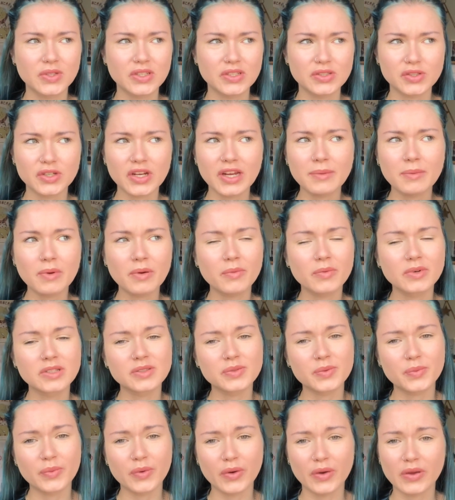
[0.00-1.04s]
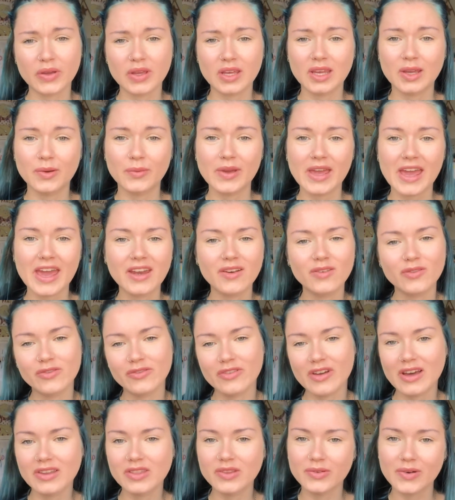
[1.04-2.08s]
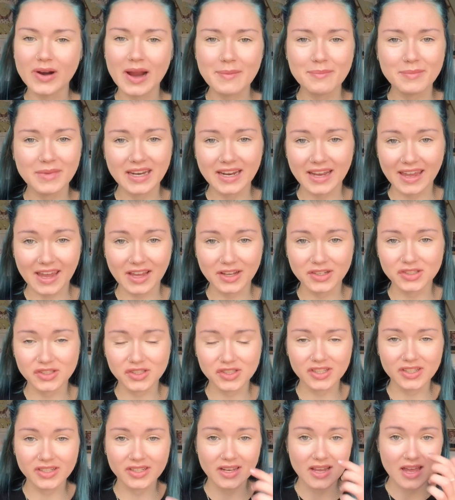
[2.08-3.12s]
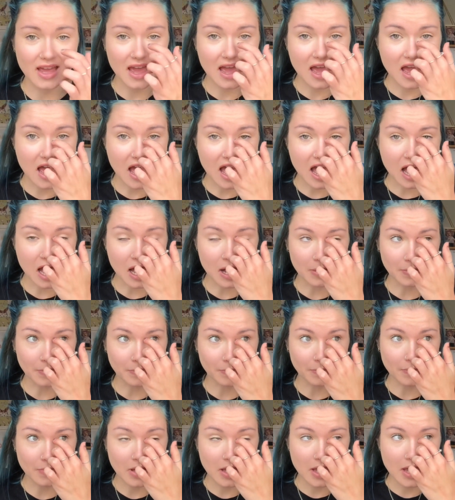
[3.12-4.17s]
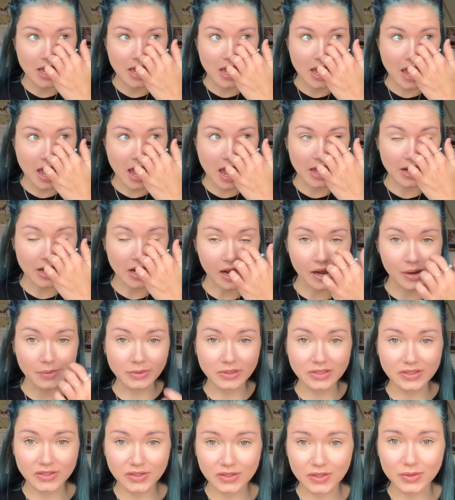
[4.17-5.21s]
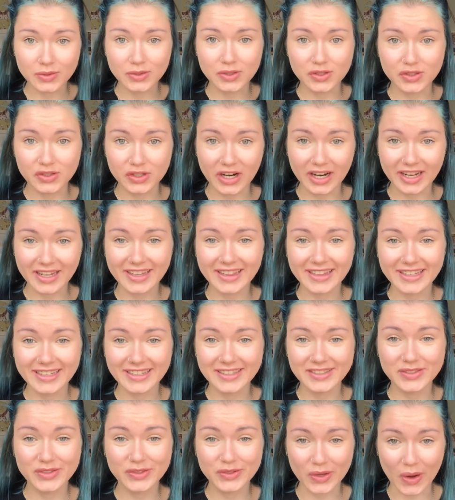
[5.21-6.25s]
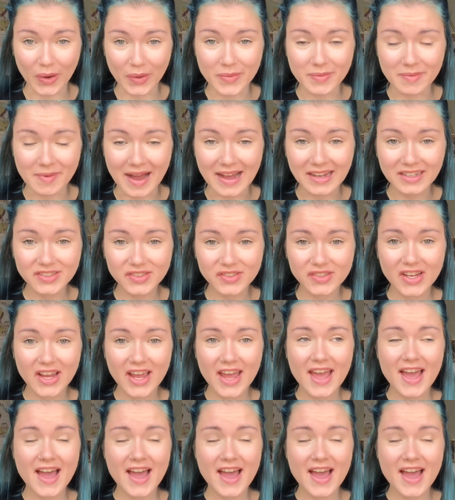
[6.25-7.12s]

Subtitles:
The treatment wasn't working, we hadn't found the right medication, and I was still struggling so much.